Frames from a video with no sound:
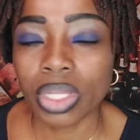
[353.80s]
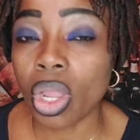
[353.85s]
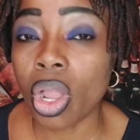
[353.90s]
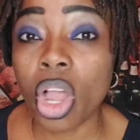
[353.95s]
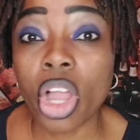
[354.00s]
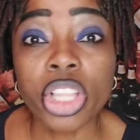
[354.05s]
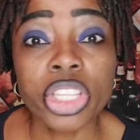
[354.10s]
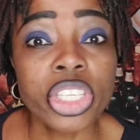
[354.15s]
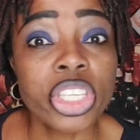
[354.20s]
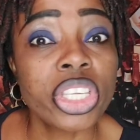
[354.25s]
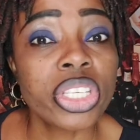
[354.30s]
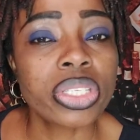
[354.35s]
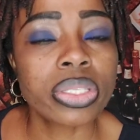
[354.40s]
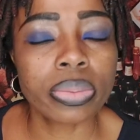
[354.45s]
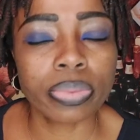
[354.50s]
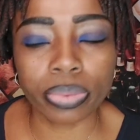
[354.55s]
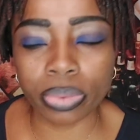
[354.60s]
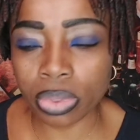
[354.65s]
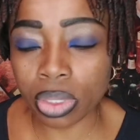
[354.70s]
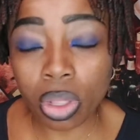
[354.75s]
All
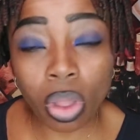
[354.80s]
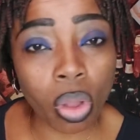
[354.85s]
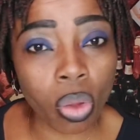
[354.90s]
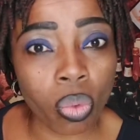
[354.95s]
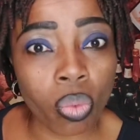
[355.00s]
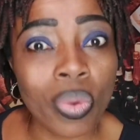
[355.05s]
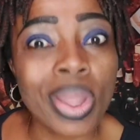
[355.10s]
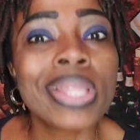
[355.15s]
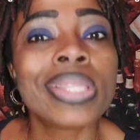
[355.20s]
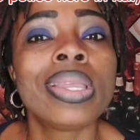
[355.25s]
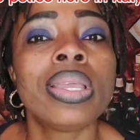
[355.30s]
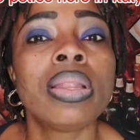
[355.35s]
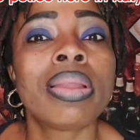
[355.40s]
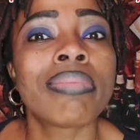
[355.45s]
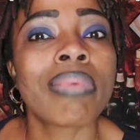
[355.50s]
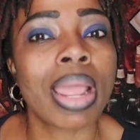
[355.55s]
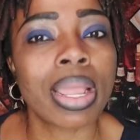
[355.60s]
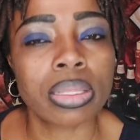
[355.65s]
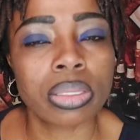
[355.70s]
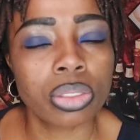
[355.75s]
this law where they
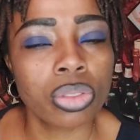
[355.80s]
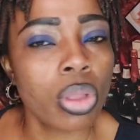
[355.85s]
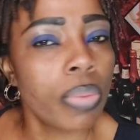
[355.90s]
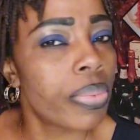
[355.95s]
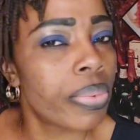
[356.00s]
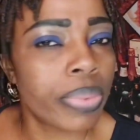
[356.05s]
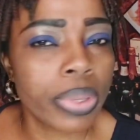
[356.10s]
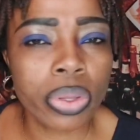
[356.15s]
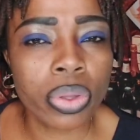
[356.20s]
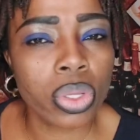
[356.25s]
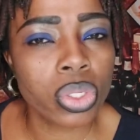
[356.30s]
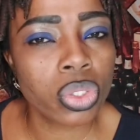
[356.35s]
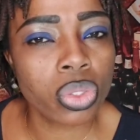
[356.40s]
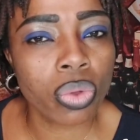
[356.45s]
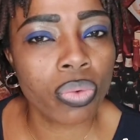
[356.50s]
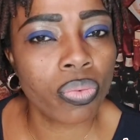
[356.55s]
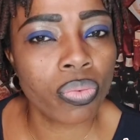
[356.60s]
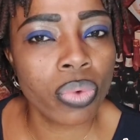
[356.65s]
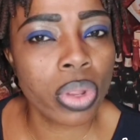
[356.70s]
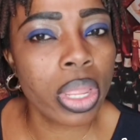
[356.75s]
write, not because
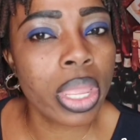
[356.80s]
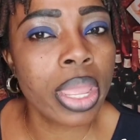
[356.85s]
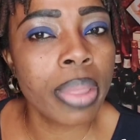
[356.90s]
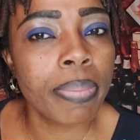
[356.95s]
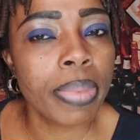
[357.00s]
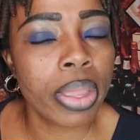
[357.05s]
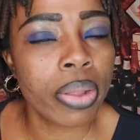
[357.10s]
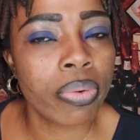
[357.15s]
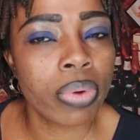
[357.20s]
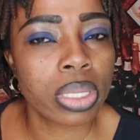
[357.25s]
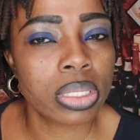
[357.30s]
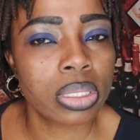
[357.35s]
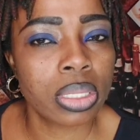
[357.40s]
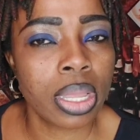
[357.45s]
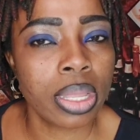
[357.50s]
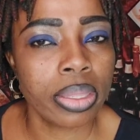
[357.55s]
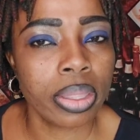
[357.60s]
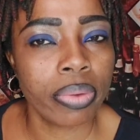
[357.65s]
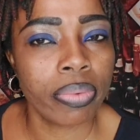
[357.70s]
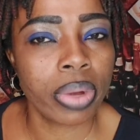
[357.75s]
of where immigrants,
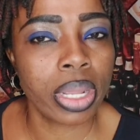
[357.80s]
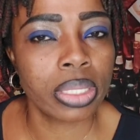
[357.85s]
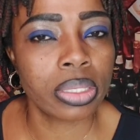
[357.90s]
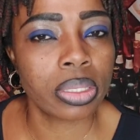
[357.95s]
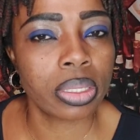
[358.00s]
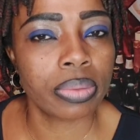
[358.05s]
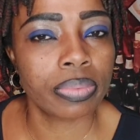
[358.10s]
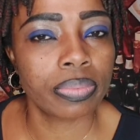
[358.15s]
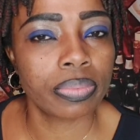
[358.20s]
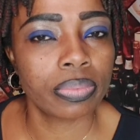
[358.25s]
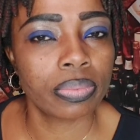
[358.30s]
not the writer.